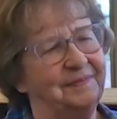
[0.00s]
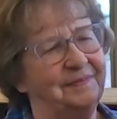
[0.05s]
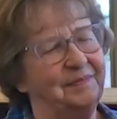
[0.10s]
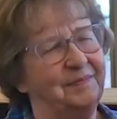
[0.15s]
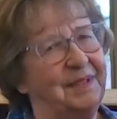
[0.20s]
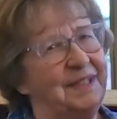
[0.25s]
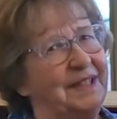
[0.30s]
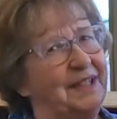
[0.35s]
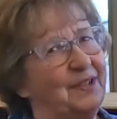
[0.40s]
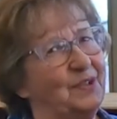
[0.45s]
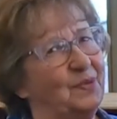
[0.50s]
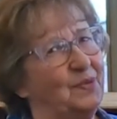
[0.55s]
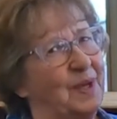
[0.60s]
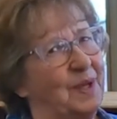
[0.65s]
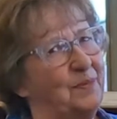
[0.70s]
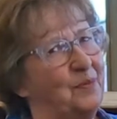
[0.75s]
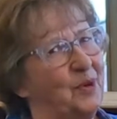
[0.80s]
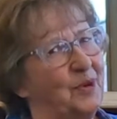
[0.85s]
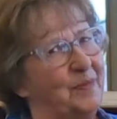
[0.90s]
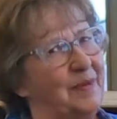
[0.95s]
But there's
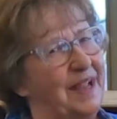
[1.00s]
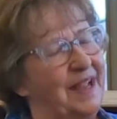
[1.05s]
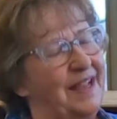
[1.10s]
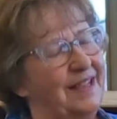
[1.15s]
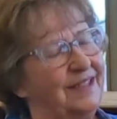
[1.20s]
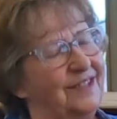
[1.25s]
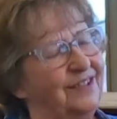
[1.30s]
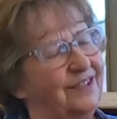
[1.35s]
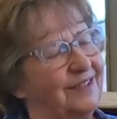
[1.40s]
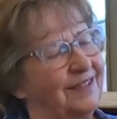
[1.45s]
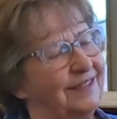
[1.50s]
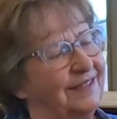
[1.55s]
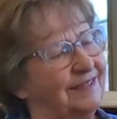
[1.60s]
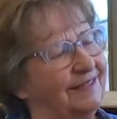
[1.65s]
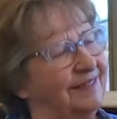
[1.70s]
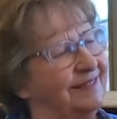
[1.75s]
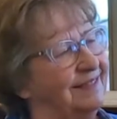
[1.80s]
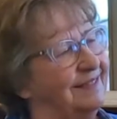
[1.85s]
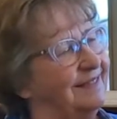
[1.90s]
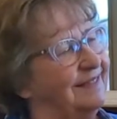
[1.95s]
one more page.
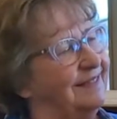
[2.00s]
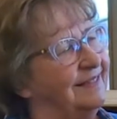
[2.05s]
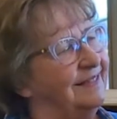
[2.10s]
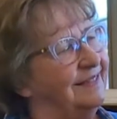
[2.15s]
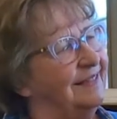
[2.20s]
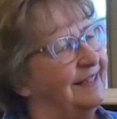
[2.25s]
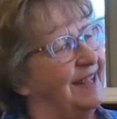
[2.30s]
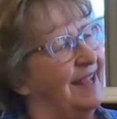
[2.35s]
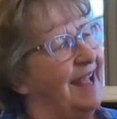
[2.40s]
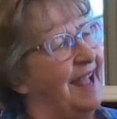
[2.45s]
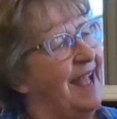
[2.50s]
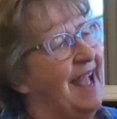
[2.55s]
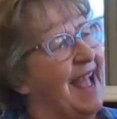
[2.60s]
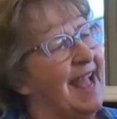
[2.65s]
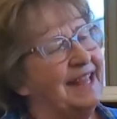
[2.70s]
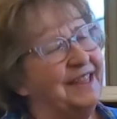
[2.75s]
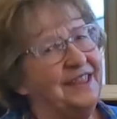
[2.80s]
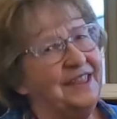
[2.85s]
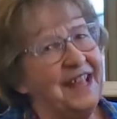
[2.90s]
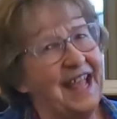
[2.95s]

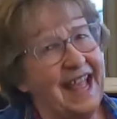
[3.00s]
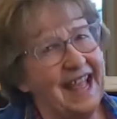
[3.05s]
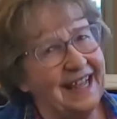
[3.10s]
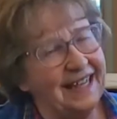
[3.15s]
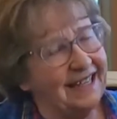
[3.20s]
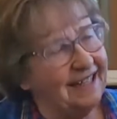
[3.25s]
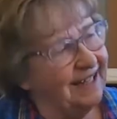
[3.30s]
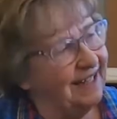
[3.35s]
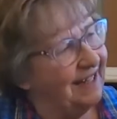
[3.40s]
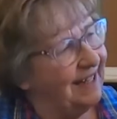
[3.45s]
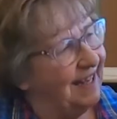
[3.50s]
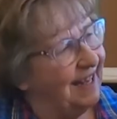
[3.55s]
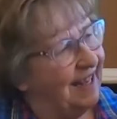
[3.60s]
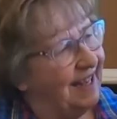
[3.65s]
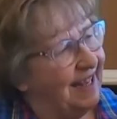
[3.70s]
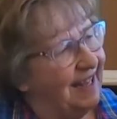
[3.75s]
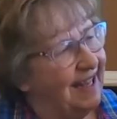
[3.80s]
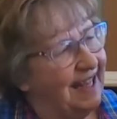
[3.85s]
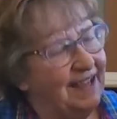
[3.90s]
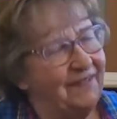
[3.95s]
And then,
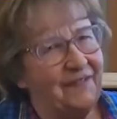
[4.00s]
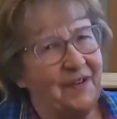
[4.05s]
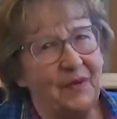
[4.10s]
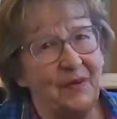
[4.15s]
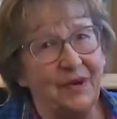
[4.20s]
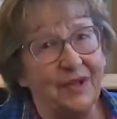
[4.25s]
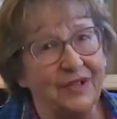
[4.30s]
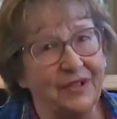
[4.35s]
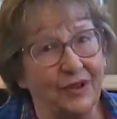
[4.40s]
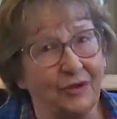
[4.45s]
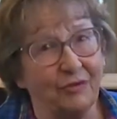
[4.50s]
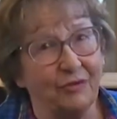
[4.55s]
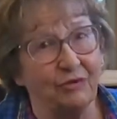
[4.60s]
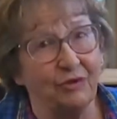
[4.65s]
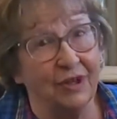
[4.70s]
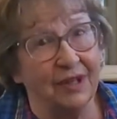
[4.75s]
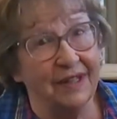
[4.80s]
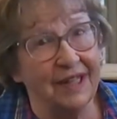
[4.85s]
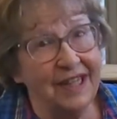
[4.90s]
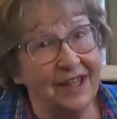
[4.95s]
if it was a
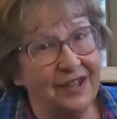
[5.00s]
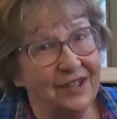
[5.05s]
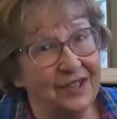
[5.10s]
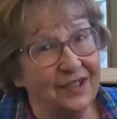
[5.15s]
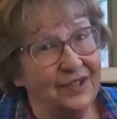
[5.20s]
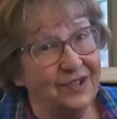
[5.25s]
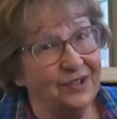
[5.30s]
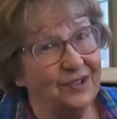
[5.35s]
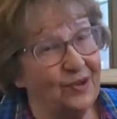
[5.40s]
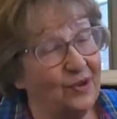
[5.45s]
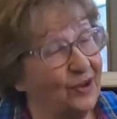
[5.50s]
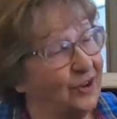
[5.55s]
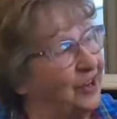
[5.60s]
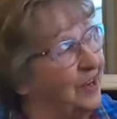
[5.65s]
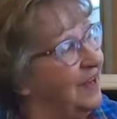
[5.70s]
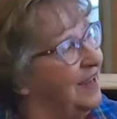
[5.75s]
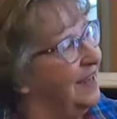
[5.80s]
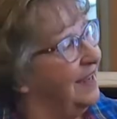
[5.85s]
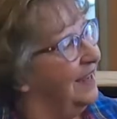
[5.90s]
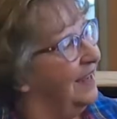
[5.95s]
really good
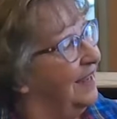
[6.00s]
story,